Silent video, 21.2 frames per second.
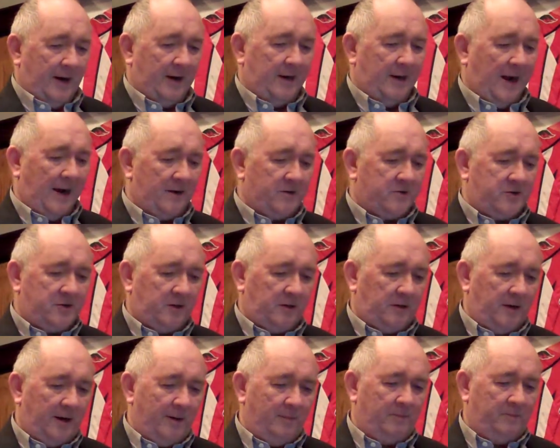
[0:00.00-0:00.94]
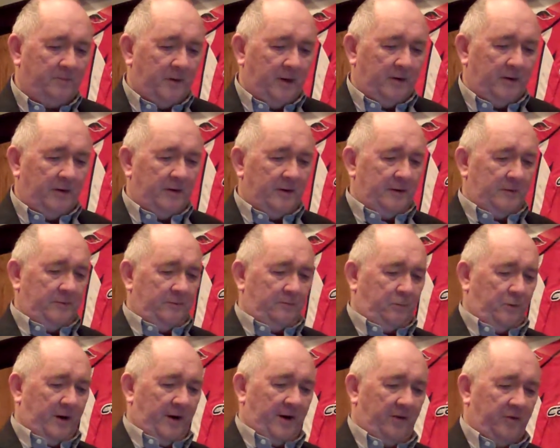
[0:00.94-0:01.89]
I asked the club
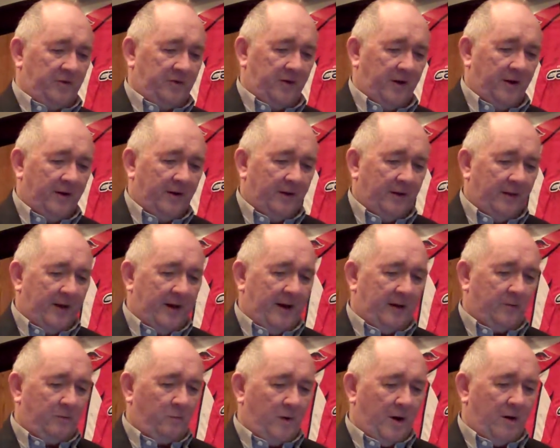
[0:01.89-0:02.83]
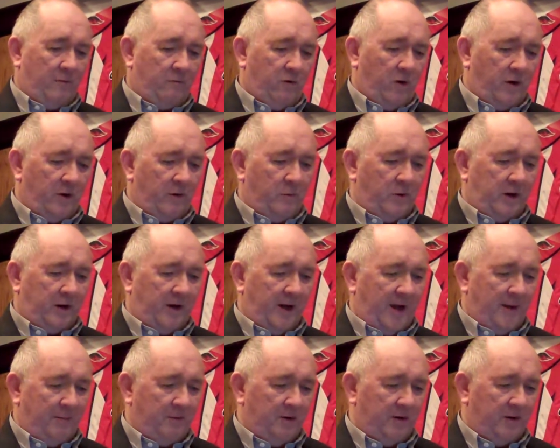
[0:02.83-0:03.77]
prez that while Rotary
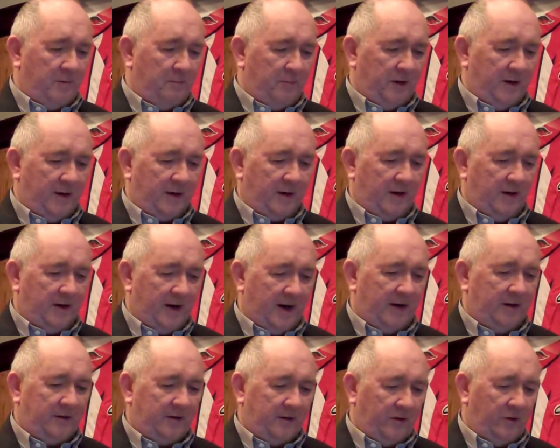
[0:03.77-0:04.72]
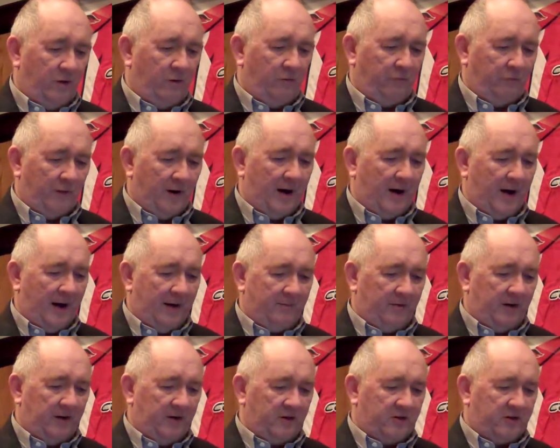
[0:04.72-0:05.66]
came into being in 1905
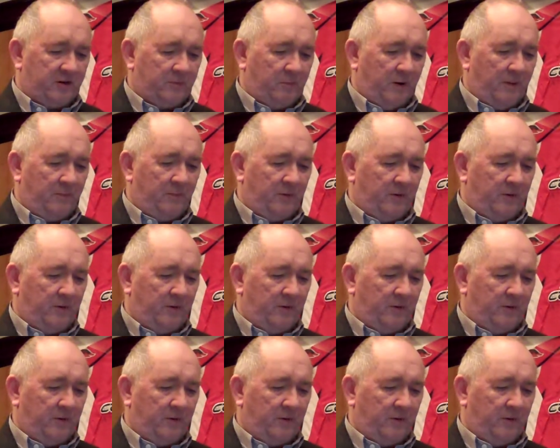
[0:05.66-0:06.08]
and its,